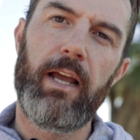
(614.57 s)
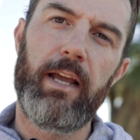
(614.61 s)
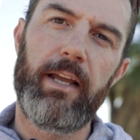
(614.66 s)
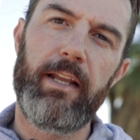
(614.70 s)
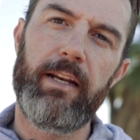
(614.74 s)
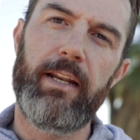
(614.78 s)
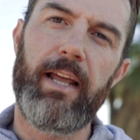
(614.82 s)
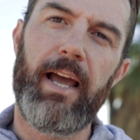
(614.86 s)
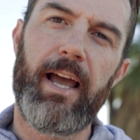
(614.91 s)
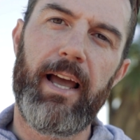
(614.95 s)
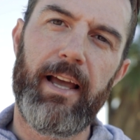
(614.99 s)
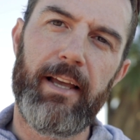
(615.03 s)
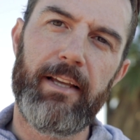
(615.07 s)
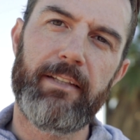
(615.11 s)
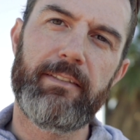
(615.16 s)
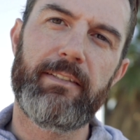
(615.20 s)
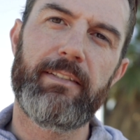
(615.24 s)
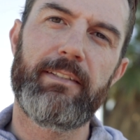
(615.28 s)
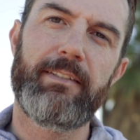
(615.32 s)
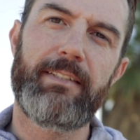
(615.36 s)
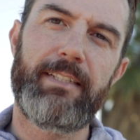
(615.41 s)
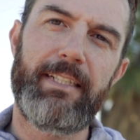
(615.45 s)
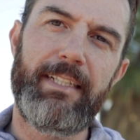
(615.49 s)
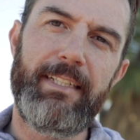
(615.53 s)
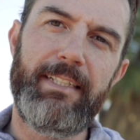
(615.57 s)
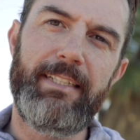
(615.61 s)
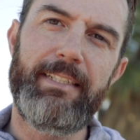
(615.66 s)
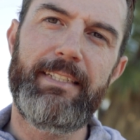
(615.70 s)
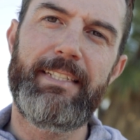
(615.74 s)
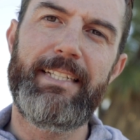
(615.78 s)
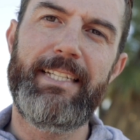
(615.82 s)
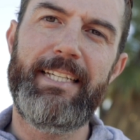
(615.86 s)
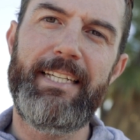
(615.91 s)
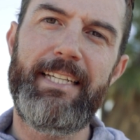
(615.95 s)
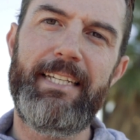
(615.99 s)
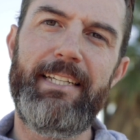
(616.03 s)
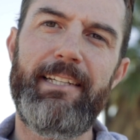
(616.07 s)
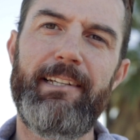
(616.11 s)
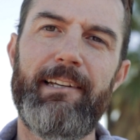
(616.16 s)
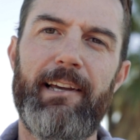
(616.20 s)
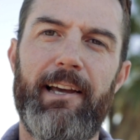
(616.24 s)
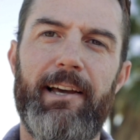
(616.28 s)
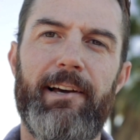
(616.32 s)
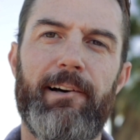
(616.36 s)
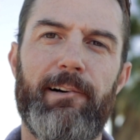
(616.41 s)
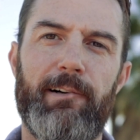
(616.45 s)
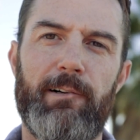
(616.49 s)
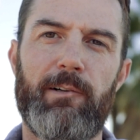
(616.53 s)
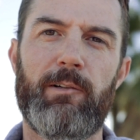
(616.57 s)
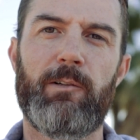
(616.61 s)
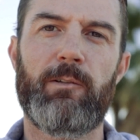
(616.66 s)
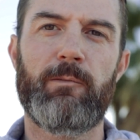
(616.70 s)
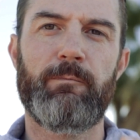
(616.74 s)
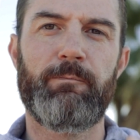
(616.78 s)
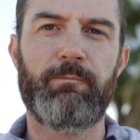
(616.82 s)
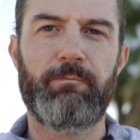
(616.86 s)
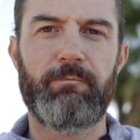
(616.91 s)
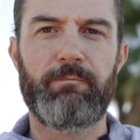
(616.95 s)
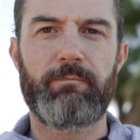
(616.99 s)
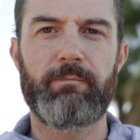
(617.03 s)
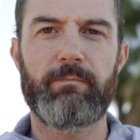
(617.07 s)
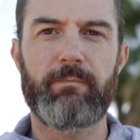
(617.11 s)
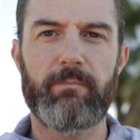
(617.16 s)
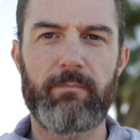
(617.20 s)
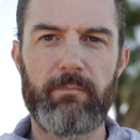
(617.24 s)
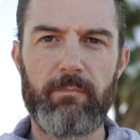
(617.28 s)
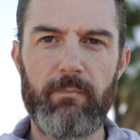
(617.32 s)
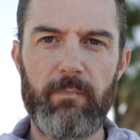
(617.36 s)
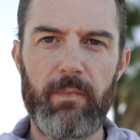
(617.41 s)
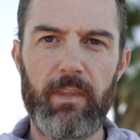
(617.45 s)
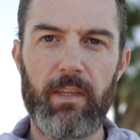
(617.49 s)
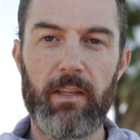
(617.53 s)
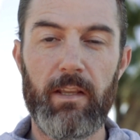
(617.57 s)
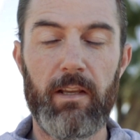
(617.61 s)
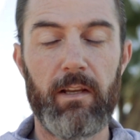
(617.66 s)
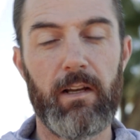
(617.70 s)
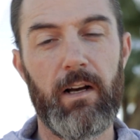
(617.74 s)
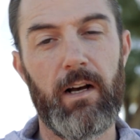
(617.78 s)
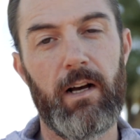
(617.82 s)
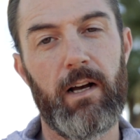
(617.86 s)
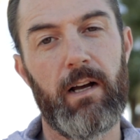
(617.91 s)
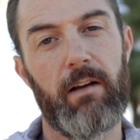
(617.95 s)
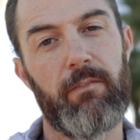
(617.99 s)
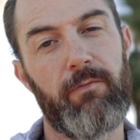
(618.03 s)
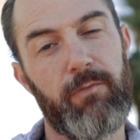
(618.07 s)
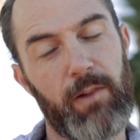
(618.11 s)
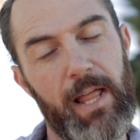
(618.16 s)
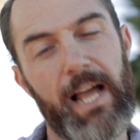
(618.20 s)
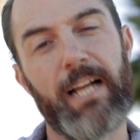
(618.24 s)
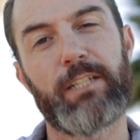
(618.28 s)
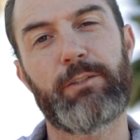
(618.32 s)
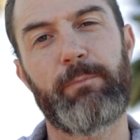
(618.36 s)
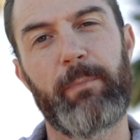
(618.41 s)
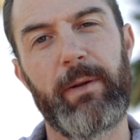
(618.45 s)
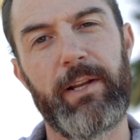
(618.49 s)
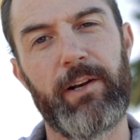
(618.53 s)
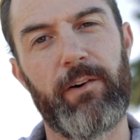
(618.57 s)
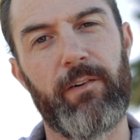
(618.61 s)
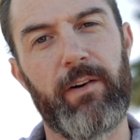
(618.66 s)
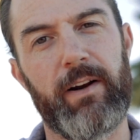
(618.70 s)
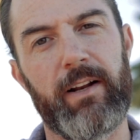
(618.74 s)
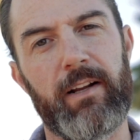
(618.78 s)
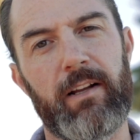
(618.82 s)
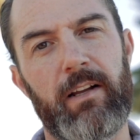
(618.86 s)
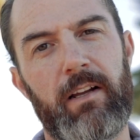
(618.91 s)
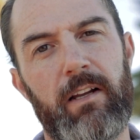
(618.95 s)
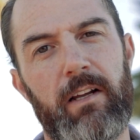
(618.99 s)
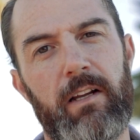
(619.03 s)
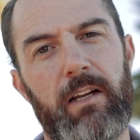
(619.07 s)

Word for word: it has TTL uh, flash metering.